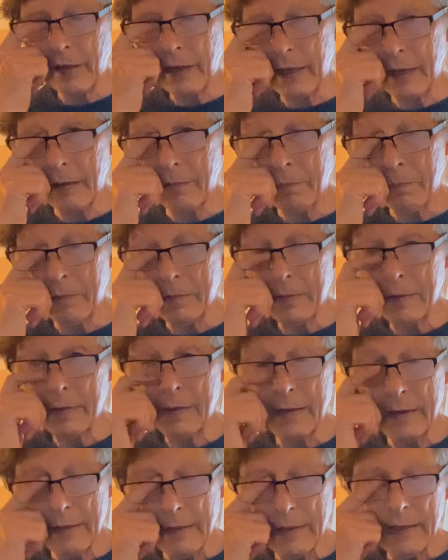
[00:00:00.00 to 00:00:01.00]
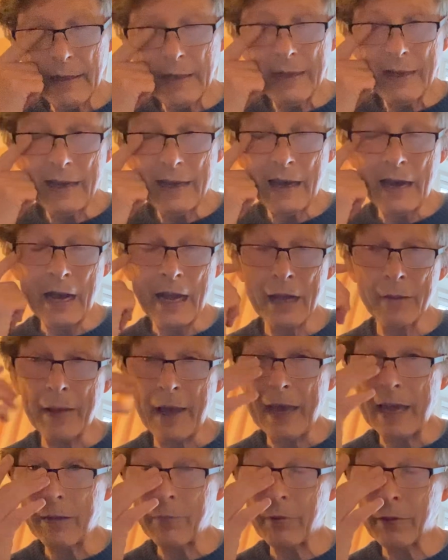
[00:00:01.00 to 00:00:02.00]
him, I am
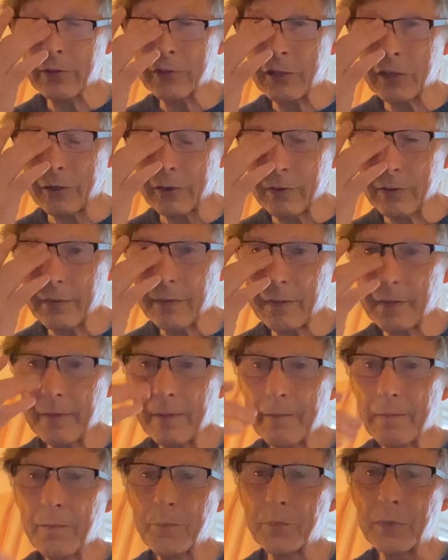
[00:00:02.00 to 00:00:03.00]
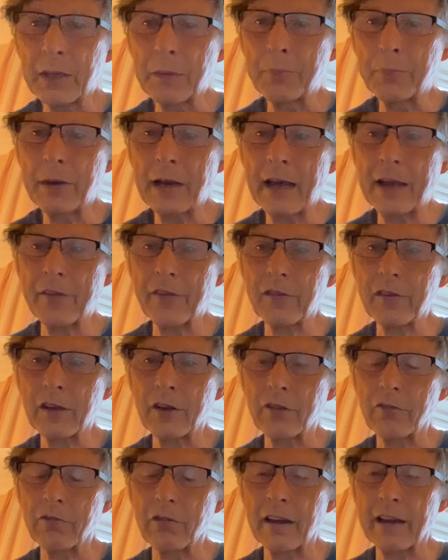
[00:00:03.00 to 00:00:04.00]
able to be blessed
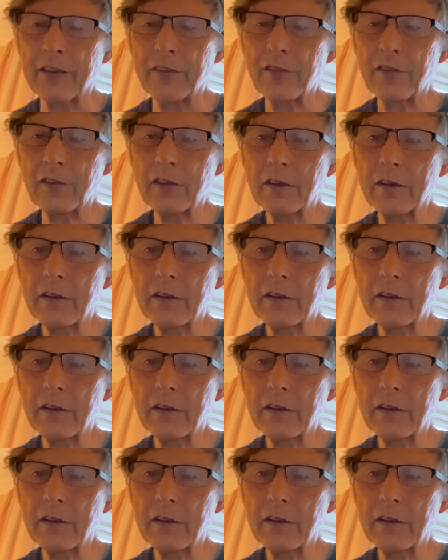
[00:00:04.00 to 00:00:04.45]
and graced,